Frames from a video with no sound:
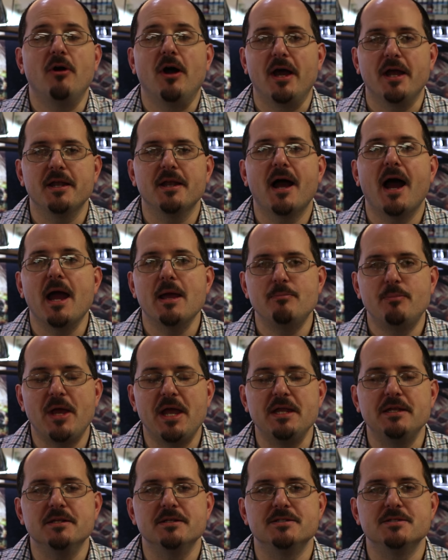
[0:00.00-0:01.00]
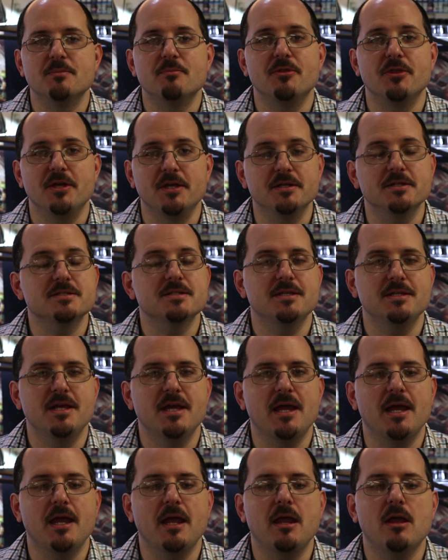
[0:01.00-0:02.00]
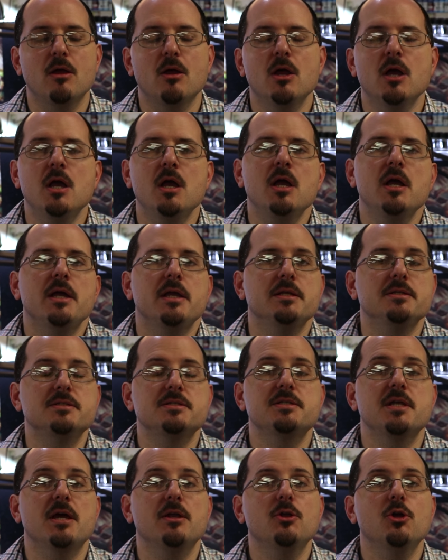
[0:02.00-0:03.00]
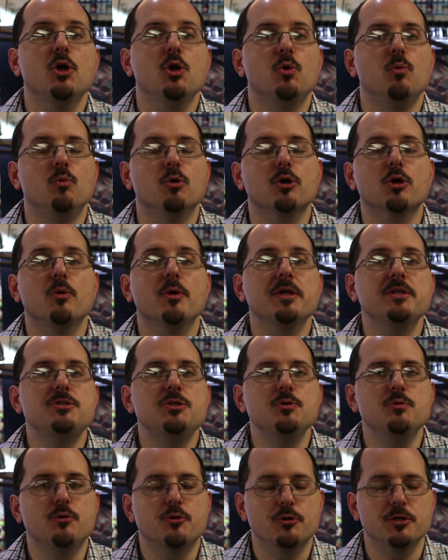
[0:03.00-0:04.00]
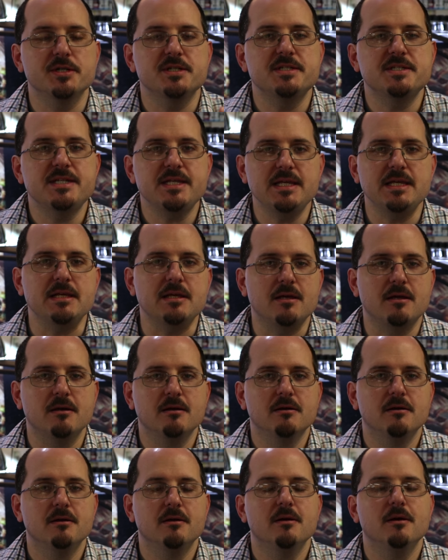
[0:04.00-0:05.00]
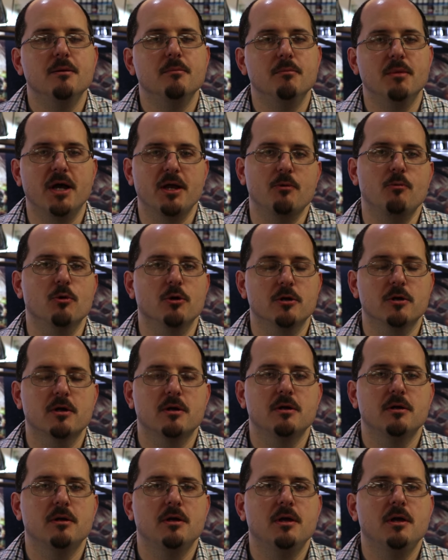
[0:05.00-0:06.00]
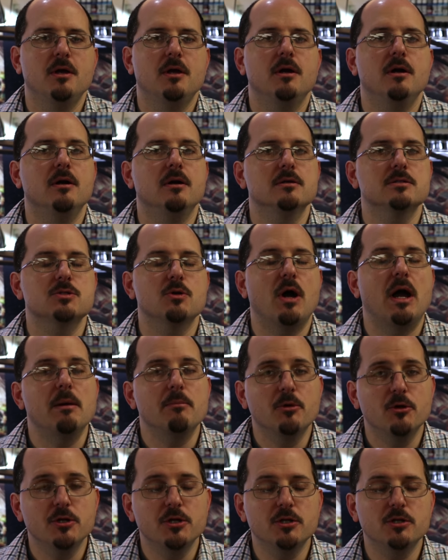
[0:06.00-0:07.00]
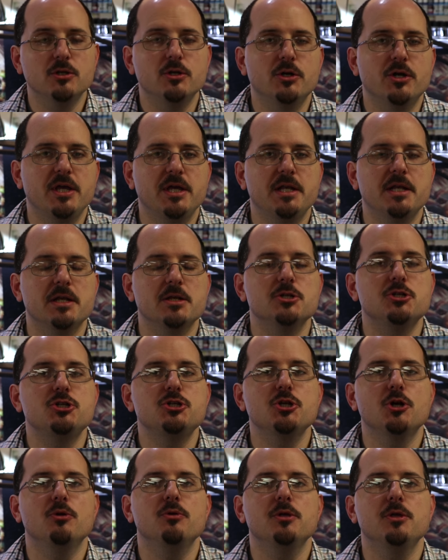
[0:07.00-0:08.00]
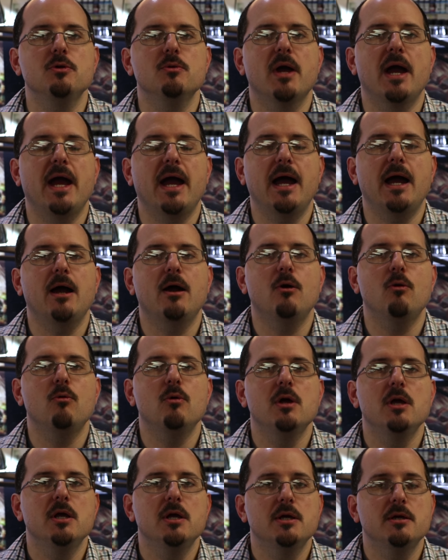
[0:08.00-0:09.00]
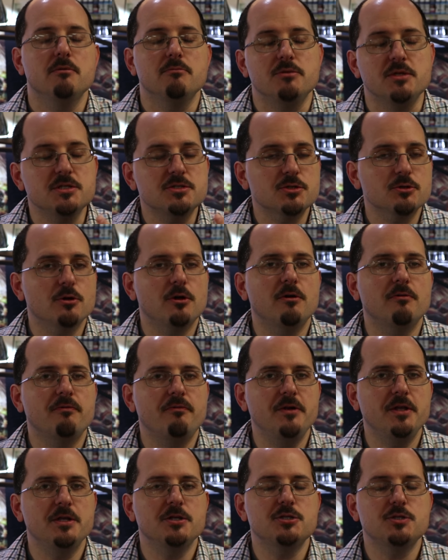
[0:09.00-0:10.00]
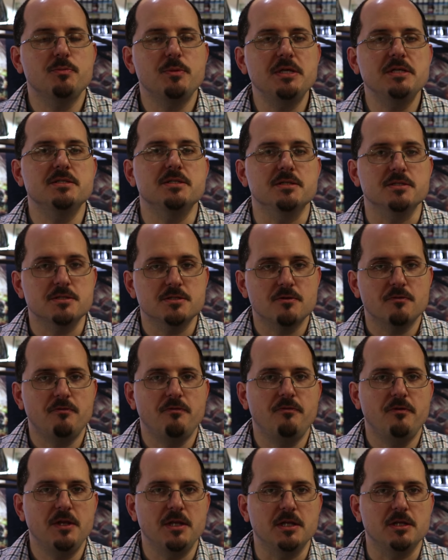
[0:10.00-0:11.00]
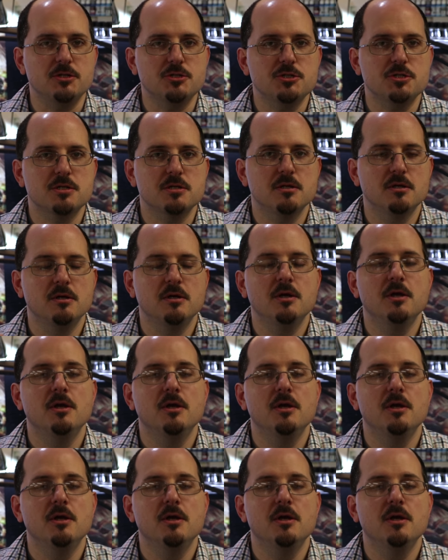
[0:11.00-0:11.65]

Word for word: fine, I painted some things, yay. Instead, we're going to critique my work. Uh, so I'm going to look at it and show you how these are all finished pieces, finished,